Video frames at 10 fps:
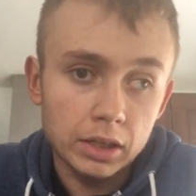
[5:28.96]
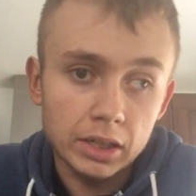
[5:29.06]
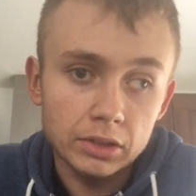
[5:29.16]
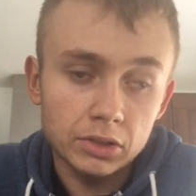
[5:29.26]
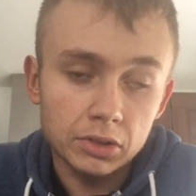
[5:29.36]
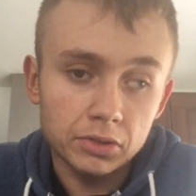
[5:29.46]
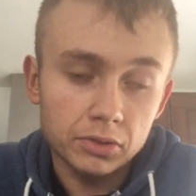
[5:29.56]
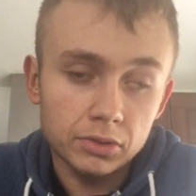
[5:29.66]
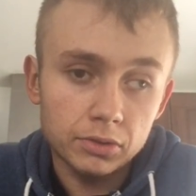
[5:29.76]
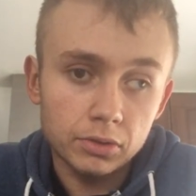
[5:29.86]
and
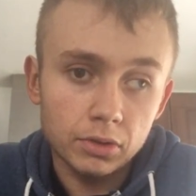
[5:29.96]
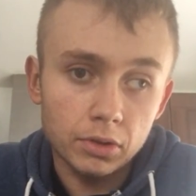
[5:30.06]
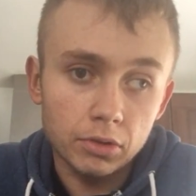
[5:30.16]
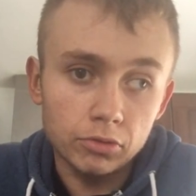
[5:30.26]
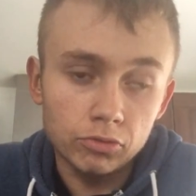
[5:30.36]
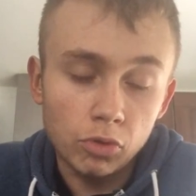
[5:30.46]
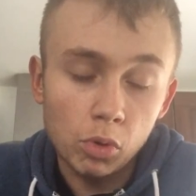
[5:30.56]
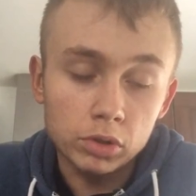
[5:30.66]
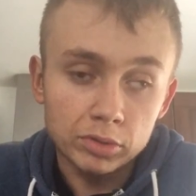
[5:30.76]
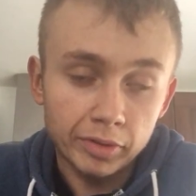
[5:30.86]
just
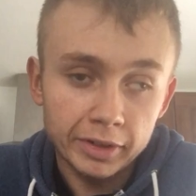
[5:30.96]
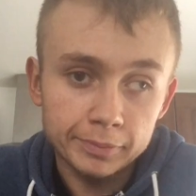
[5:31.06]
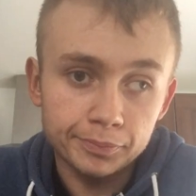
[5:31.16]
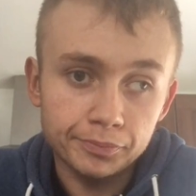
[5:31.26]
roll with it.